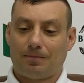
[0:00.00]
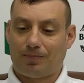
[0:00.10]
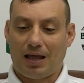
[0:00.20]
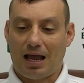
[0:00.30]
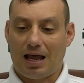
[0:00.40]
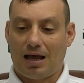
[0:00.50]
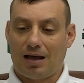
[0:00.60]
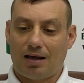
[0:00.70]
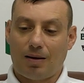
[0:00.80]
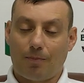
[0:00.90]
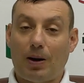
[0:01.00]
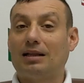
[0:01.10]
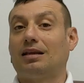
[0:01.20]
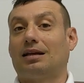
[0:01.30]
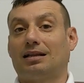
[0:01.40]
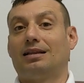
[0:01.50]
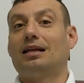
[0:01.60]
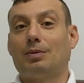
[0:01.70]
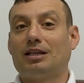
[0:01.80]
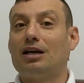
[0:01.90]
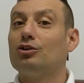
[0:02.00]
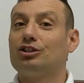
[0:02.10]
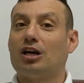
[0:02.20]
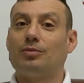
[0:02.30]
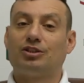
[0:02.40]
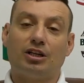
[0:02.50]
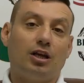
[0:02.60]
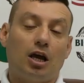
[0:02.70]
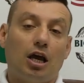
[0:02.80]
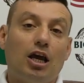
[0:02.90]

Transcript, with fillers: Uh, but let me tell you something,